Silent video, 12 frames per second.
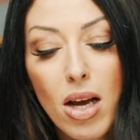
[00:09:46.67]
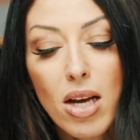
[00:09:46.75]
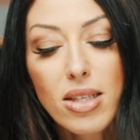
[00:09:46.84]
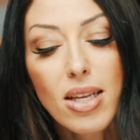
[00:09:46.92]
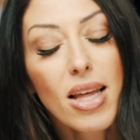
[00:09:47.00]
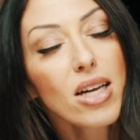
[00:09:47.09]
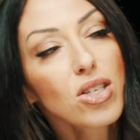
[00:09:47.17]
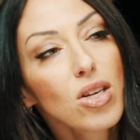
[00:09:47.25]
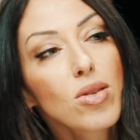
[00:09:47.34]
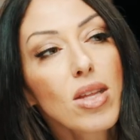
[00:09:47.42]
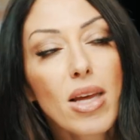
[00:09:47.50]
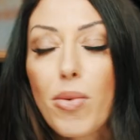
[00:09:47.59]
So that
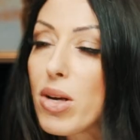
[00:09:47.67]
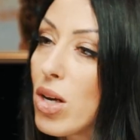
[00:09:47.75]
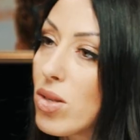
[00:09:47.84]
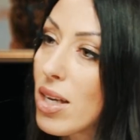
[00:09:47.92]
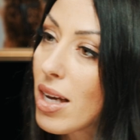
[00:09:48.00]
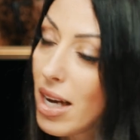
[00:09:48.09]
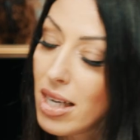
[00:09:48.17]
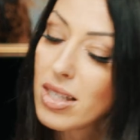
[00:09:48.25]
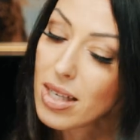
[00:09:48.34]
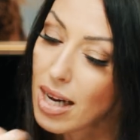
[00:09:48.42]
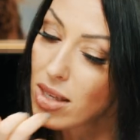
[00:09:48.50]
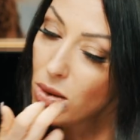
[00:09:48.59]
showed that they were using
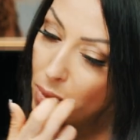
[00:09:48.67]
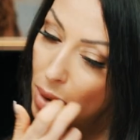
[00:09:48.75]
incidental